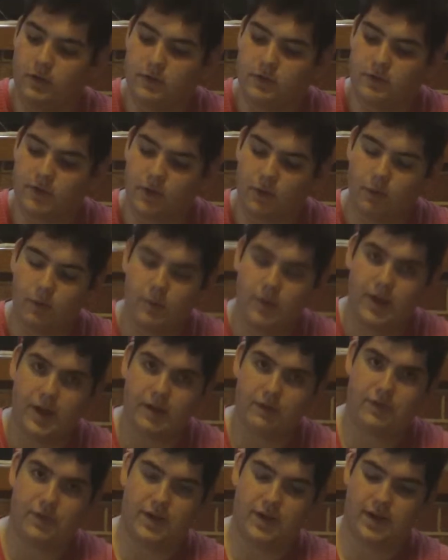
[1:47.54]
So what we
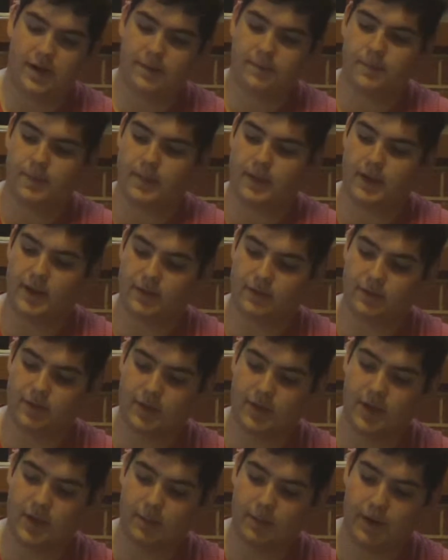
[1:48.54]
have here is the
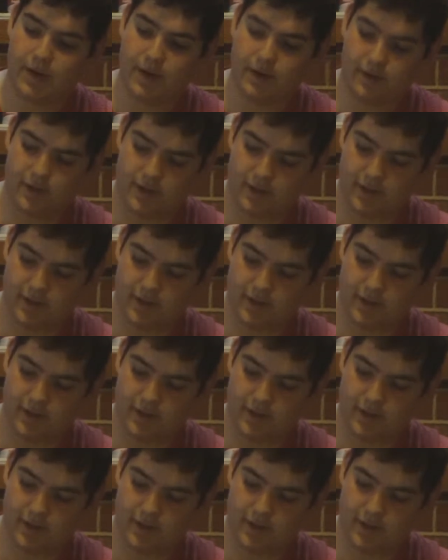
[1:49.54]
Gigabyte